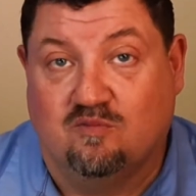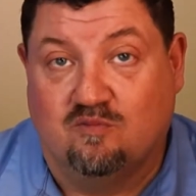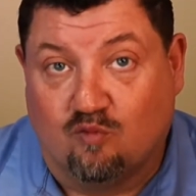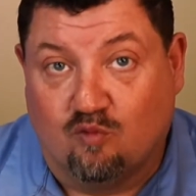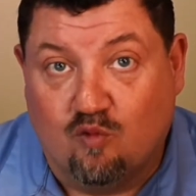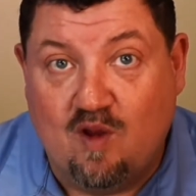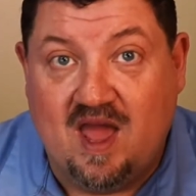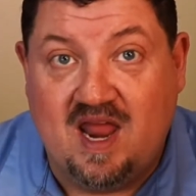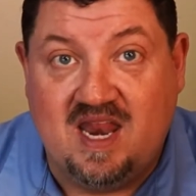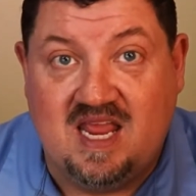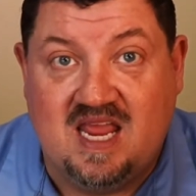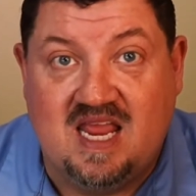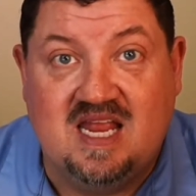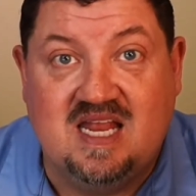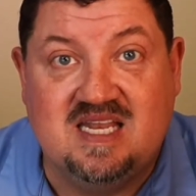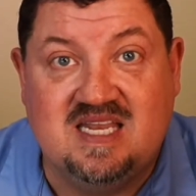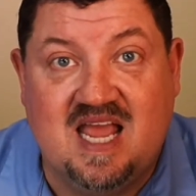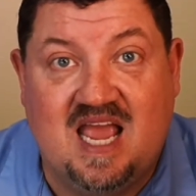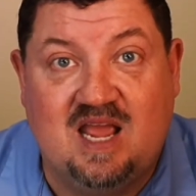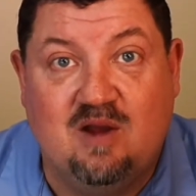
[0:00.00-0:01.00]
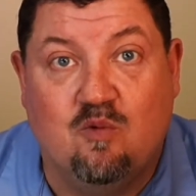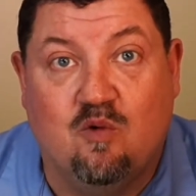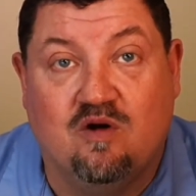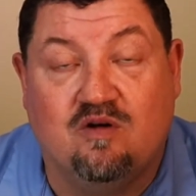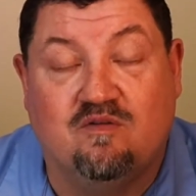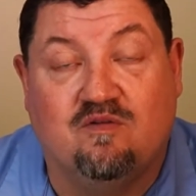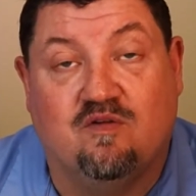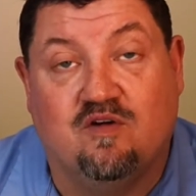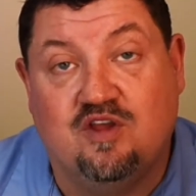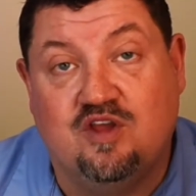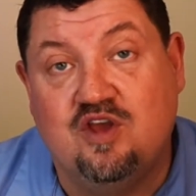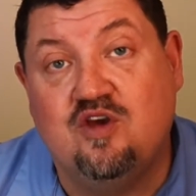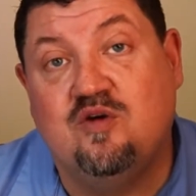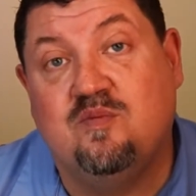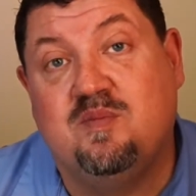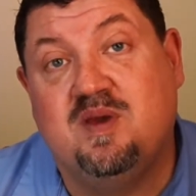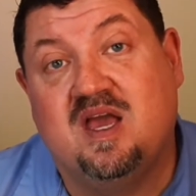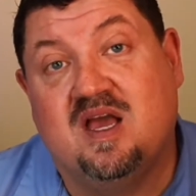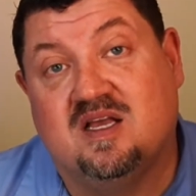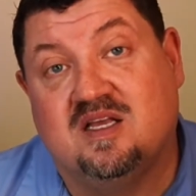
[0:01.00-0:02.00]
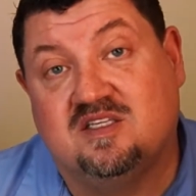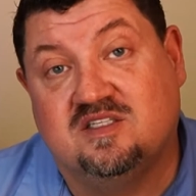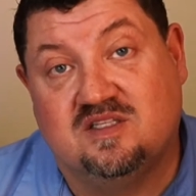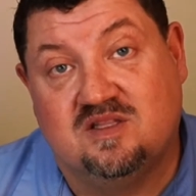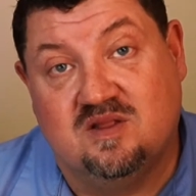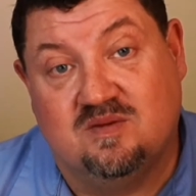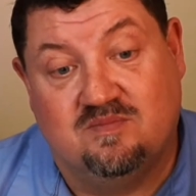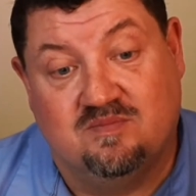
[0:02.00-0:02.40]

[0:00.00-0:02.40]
ready day one for you, because the